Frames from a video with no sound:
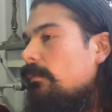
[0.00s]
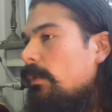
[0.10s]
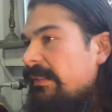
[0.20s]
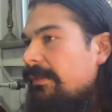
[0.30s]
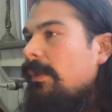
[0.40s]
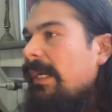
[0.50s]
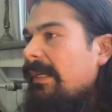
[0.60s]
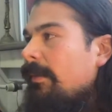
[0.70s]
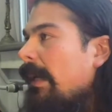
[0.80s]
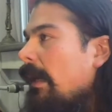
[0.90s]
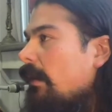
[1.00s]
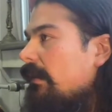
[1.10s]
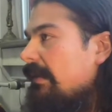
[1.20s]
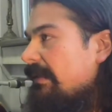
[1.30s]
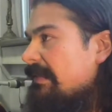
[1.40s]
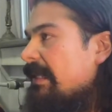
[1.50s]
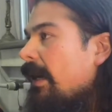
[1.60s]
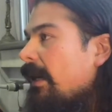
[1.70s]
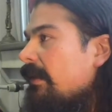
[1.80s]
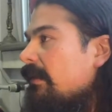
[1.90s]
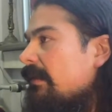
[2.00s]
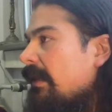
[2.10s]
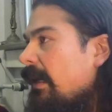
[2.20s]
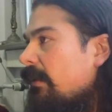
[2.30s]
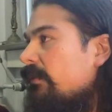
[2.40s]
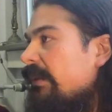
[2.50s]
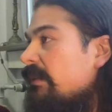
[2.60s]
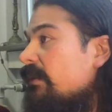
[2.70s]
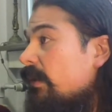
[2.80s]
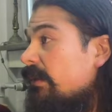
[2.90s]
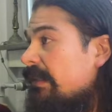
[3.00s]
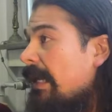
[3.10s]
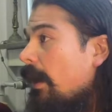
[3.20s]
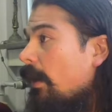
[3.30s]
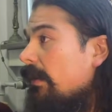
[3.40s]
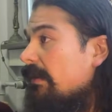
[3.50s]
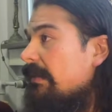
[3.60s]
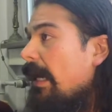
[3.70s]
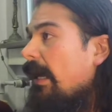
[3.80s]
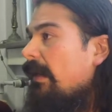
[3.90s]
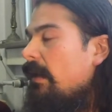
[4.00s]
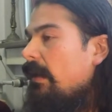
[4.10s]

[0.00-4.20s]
what's great about the science and research now, is that